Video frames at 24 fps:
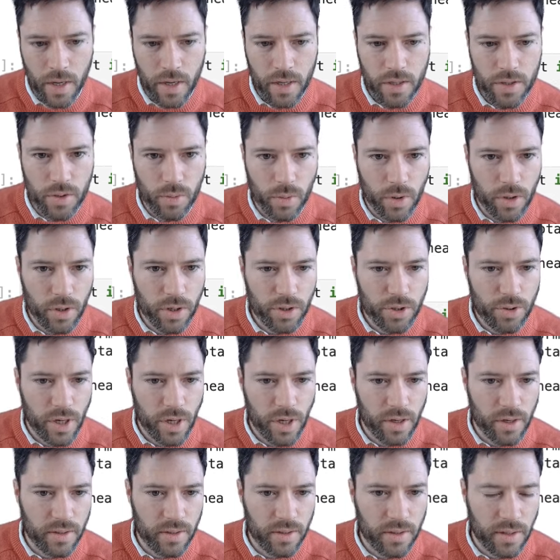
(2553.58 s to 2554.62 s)
So we're going to
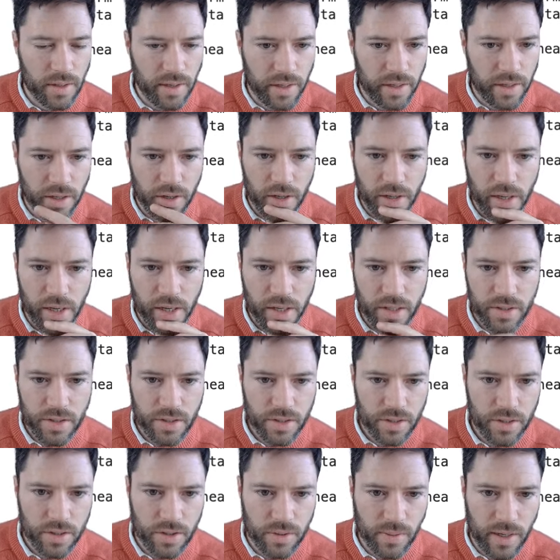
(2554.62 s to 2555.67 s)
train all the linear
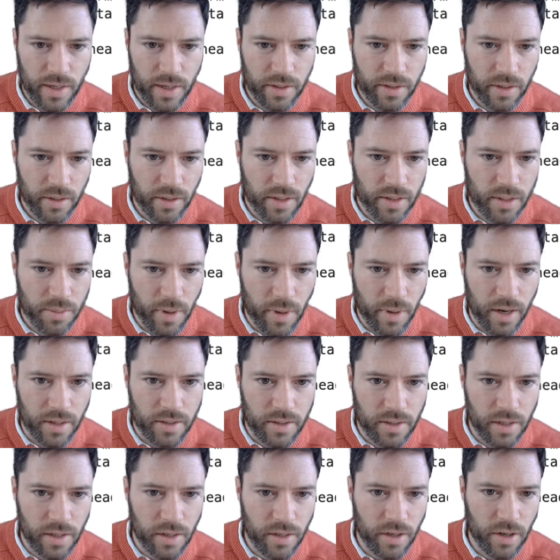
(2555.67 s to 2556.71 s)
layers. So anything that's
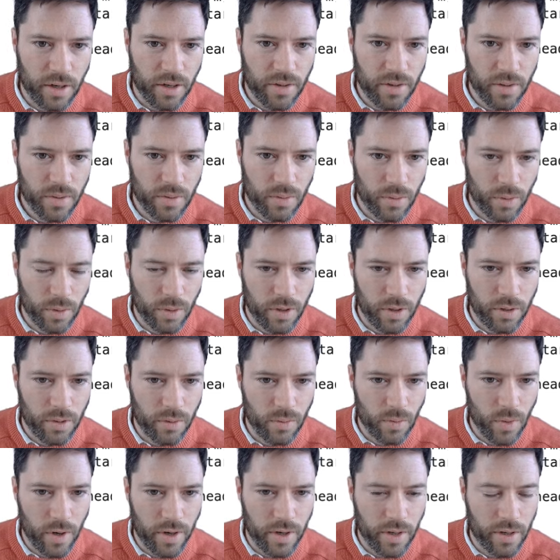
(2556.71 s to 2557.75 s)
marked linear, we're going to
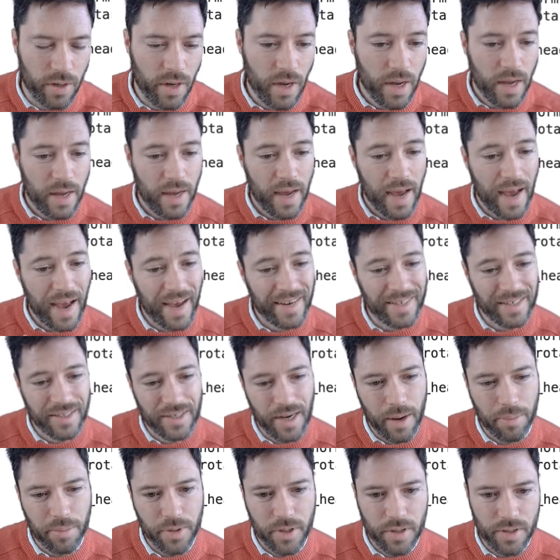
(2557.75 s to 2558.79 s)
want to add
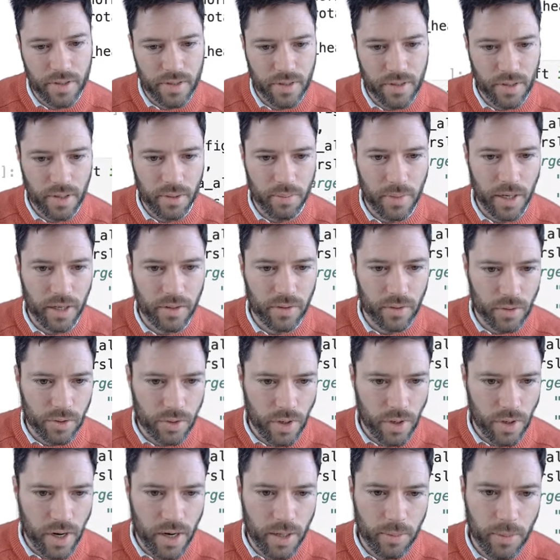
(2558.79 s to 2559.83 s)
adapters and make those
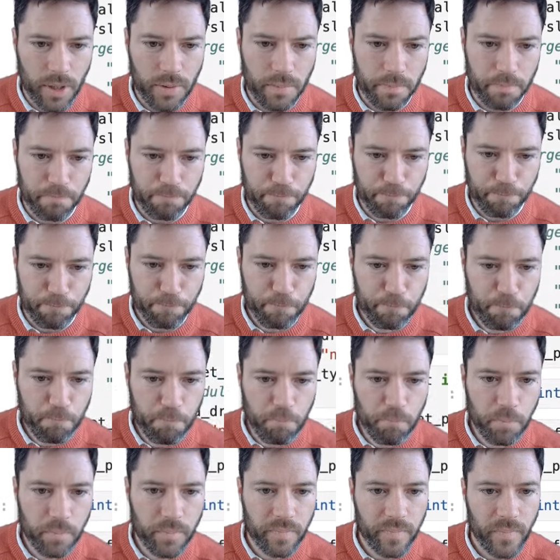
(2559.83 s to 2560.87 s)
trainable.
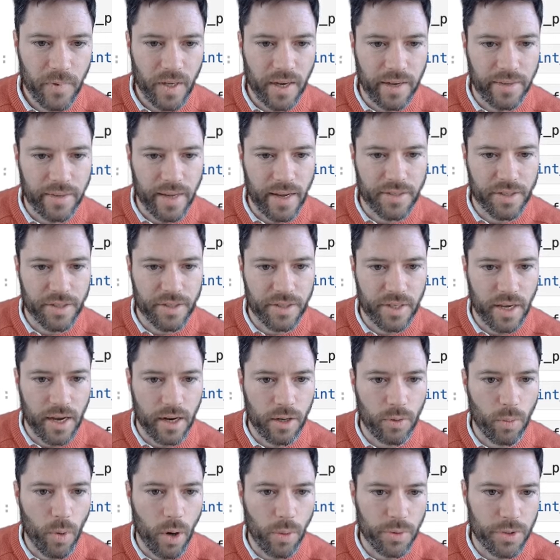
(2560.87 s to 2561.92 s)
And that's
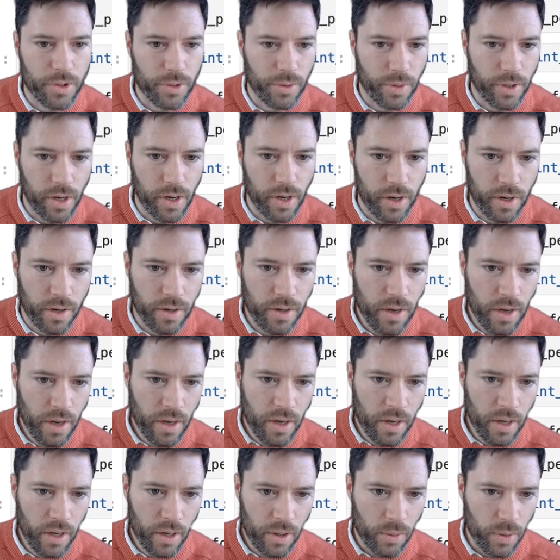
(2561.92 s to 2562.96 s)
exactly what we're doing here.
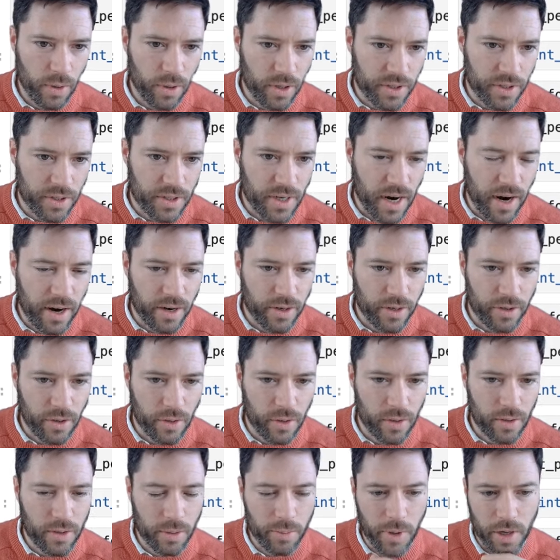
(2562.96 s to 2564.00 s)
We're going to target
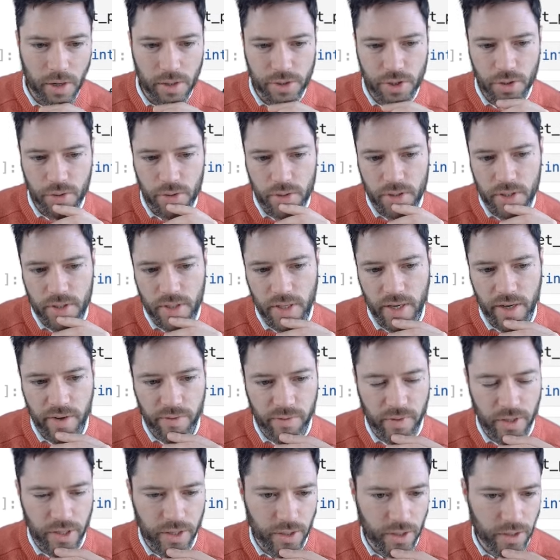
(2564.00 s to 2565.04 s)
all the modules that have
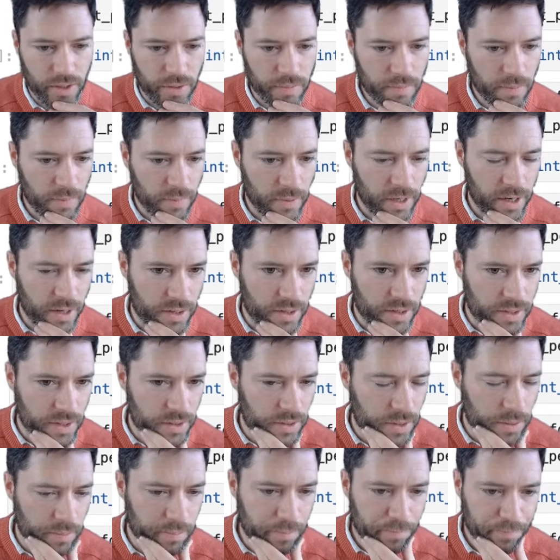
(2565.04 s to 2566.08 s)
linear layers
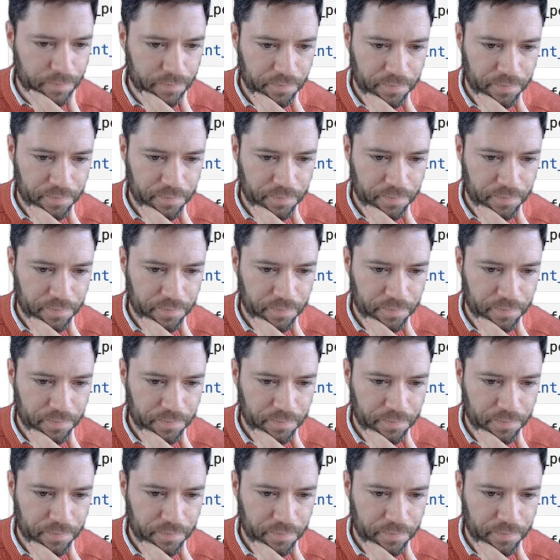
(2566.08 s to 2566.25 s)
in them